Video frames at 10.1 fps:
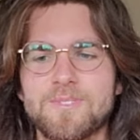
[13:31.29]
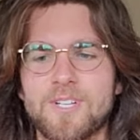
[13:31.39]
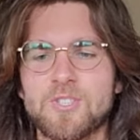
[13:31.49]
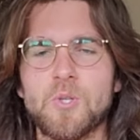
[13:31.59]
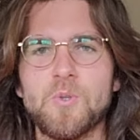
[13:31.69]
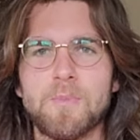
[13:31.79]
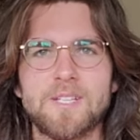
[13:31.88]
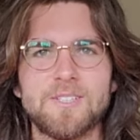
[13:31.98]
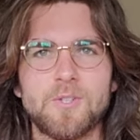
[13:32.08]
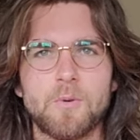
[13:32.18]

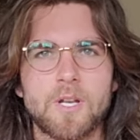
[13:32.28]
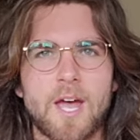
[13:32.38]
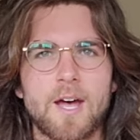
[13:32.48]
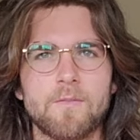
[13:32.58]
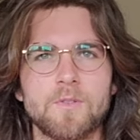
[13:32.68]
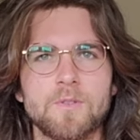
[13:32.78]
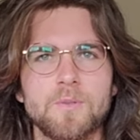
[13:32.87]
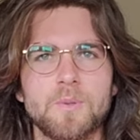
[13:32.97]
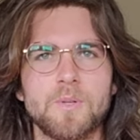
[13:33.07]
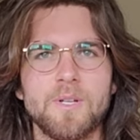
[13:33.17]
attunement you can have
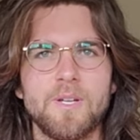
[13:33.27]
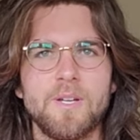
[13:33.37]
to